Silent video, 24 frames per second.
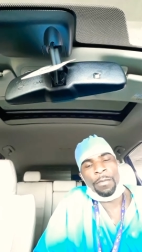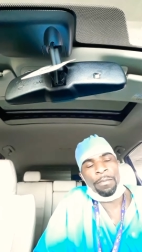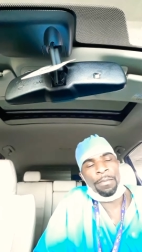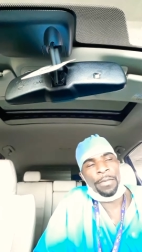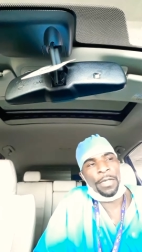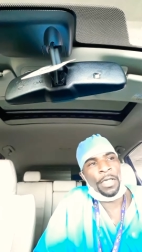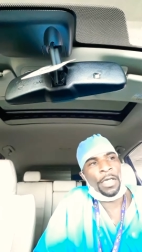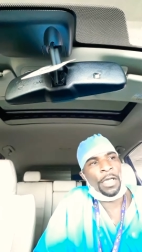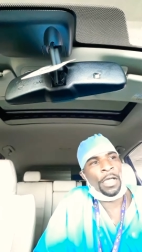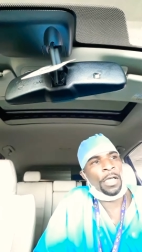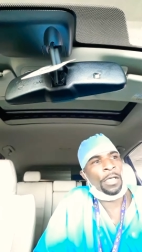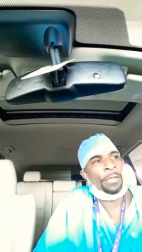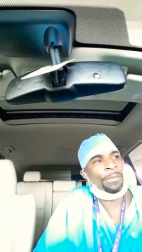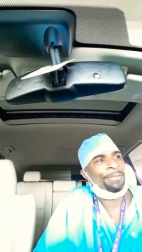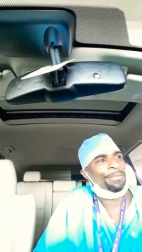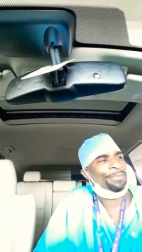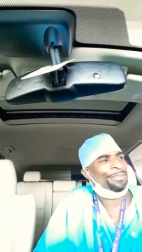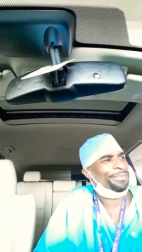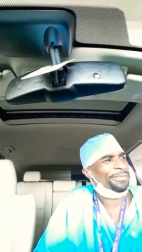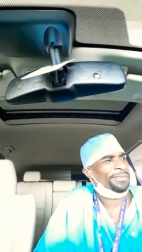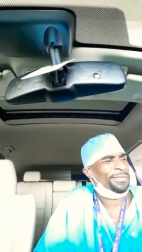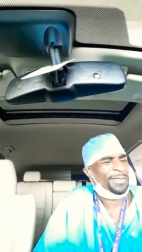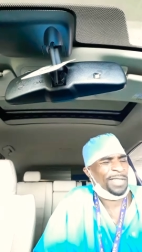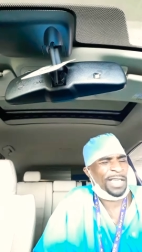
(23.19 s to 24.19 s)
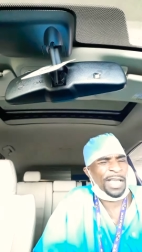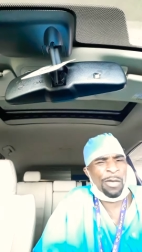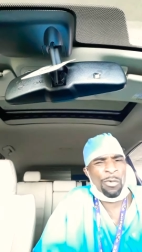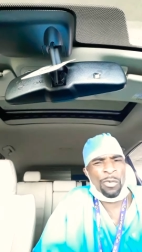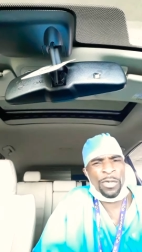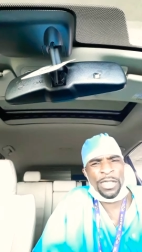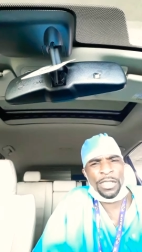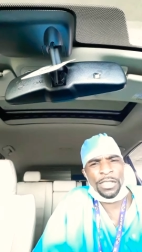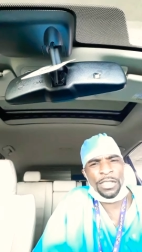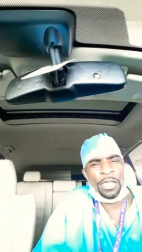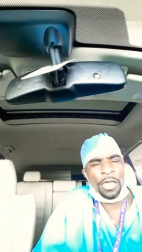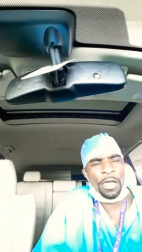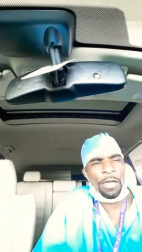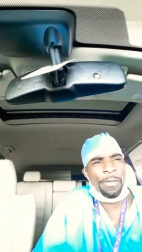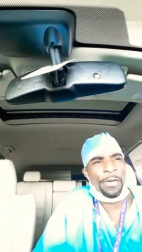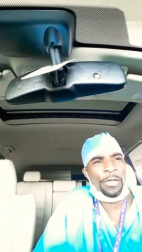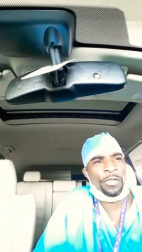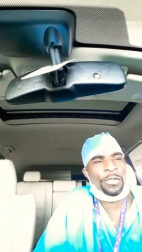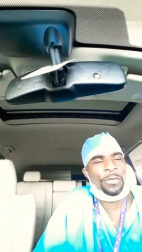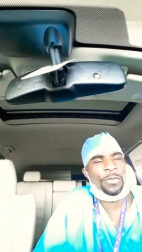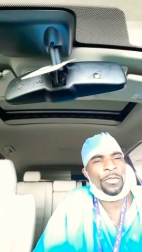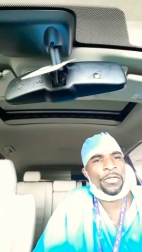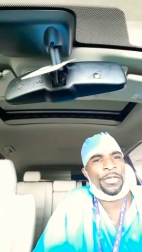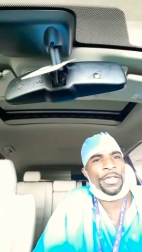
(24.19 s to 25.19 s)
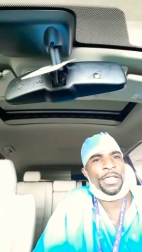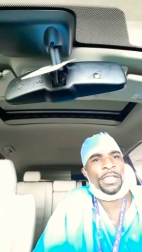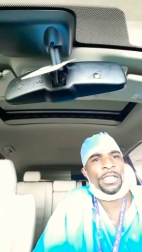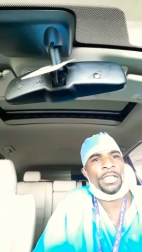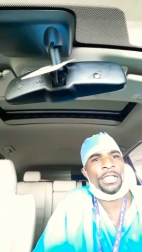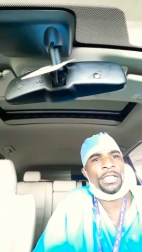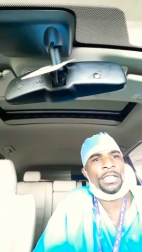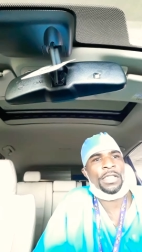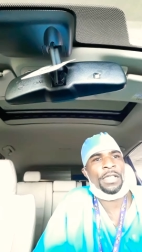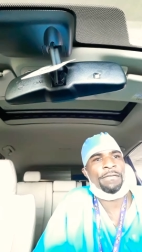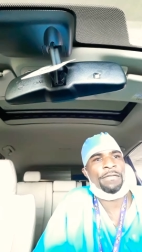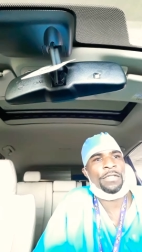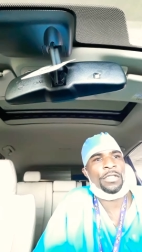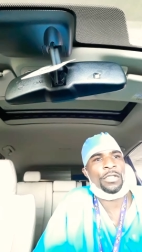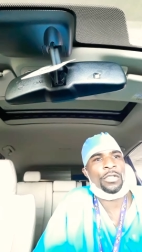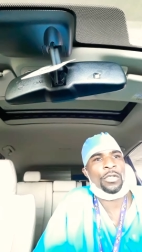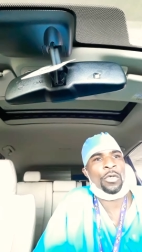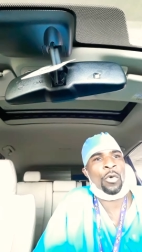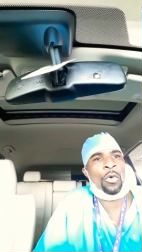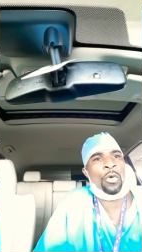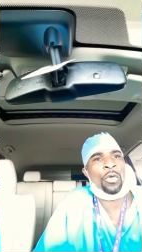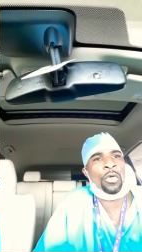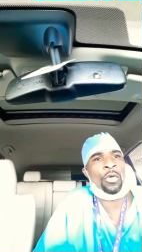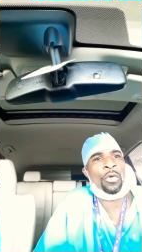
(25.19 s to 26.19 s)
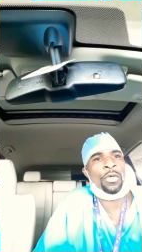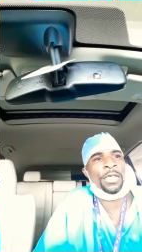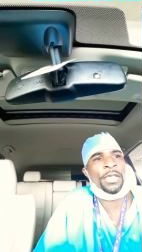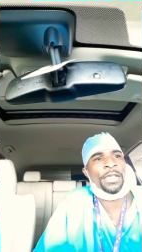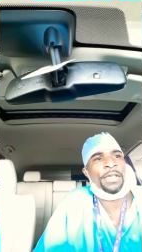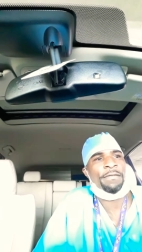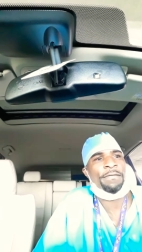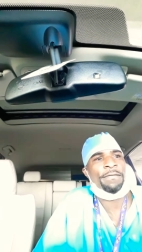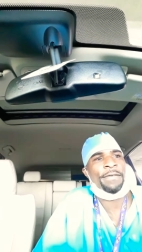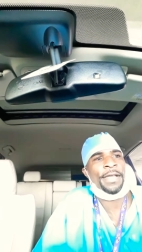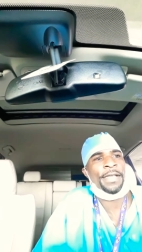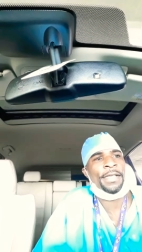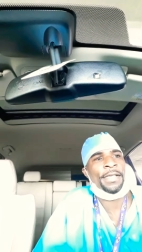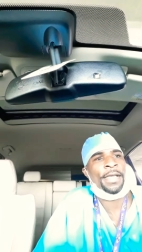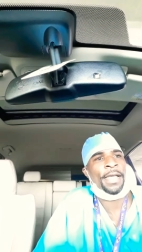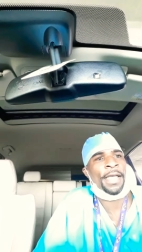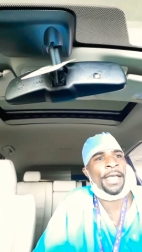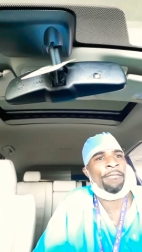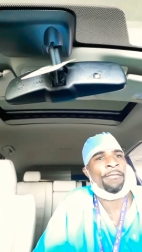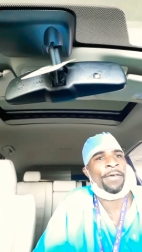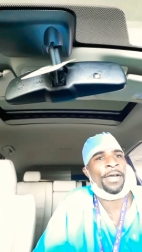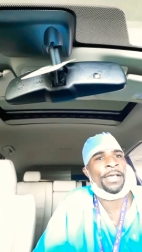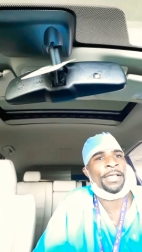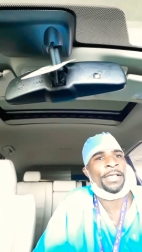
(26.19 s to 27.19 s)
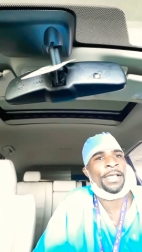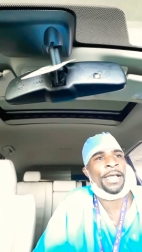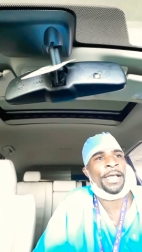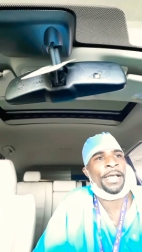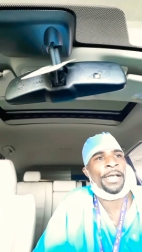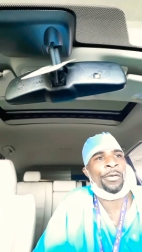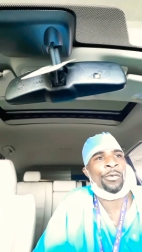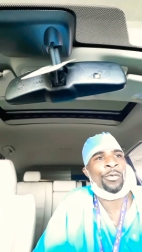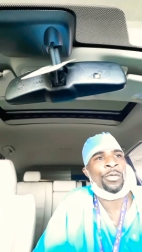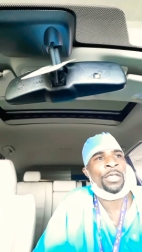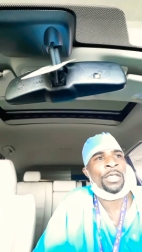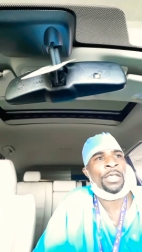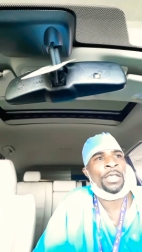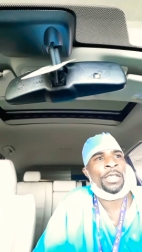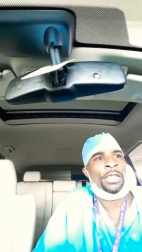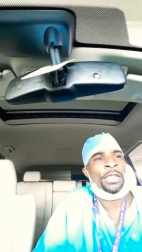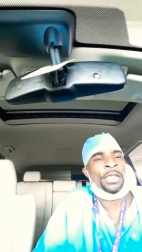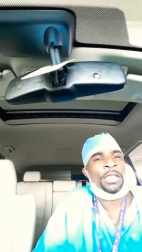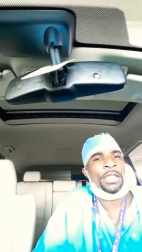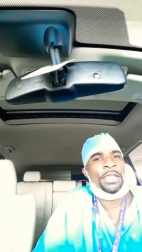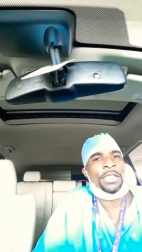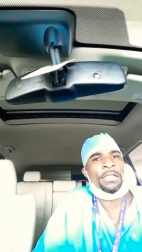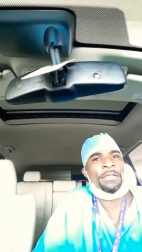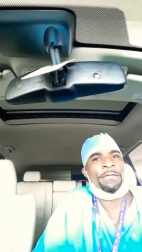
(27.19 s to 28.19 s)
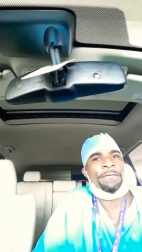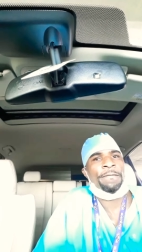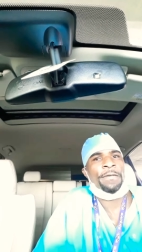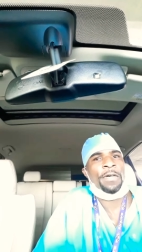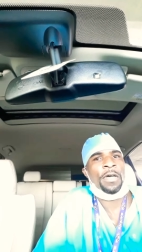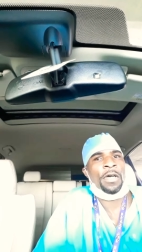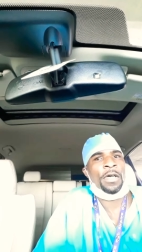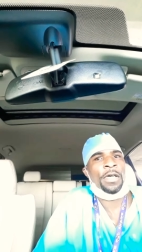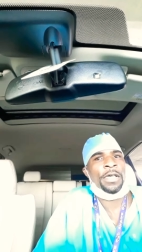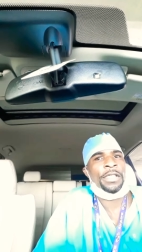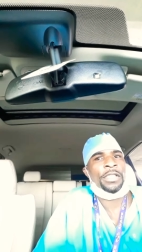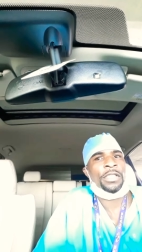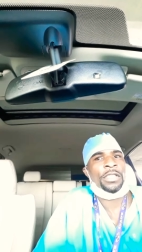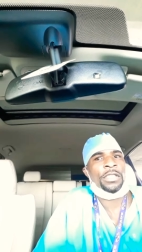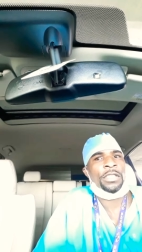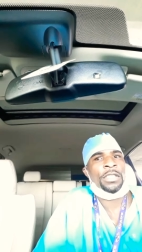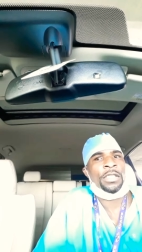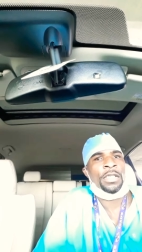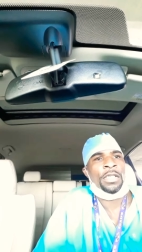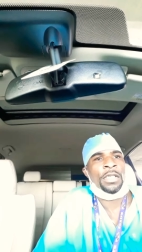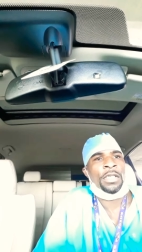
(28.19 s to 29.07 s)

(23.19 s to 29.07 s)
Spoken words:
But I wanted to talk about some crazy stuff that's going on in the fight game right now, as far as